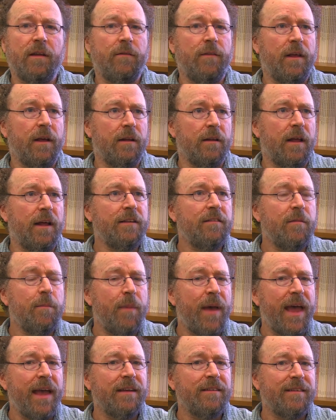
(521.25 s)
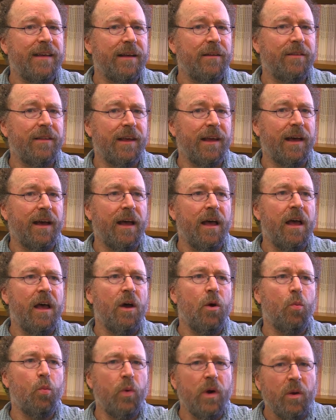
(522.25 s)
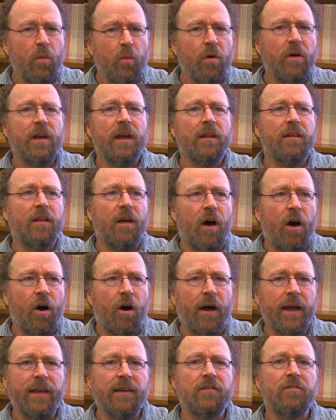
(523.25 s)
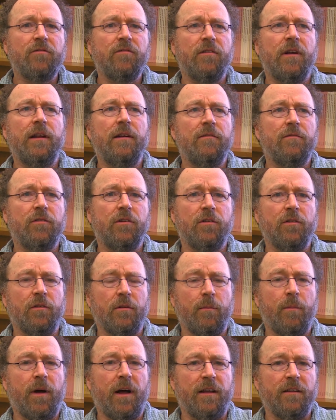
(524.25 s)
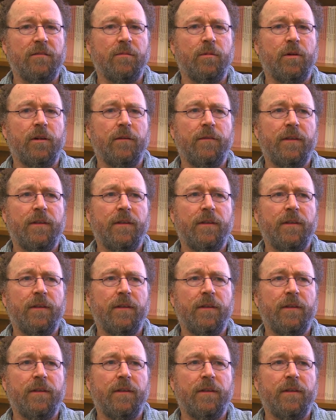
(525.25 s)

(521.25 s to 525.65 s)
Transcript: If there are lots of banks out there, we will get the highest rate of return possible.